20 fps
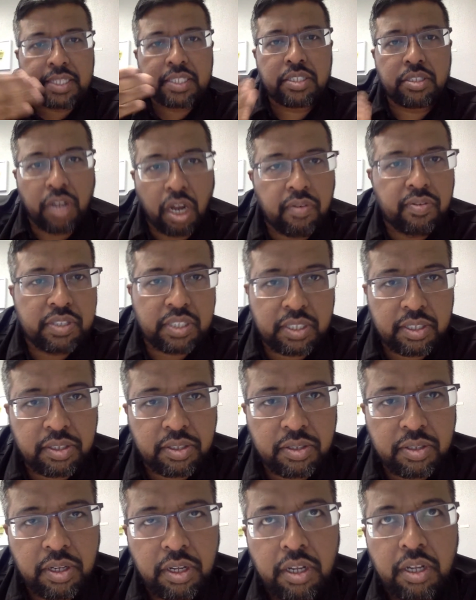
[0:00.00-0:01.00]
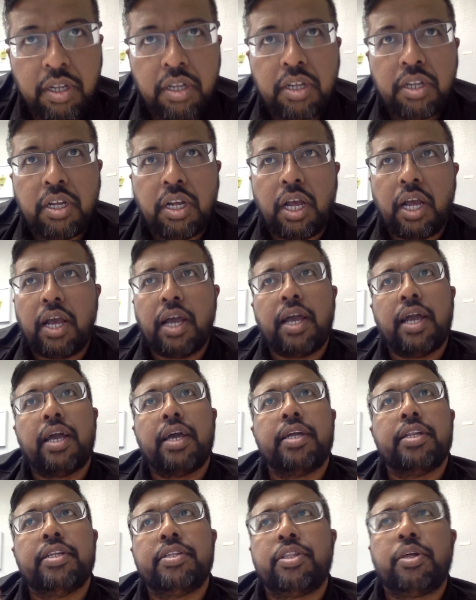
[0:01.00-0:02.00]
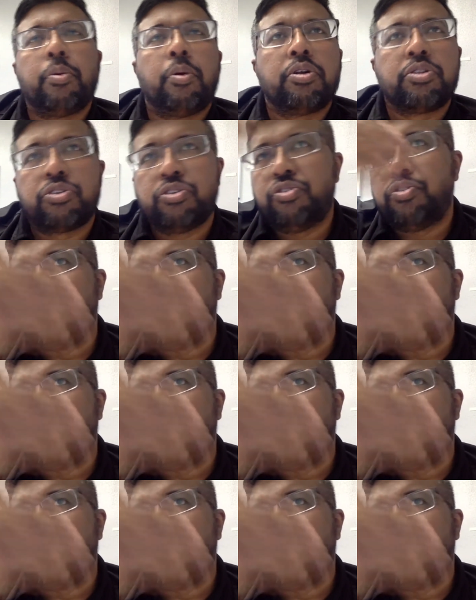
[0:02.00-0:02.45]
and services, and they want to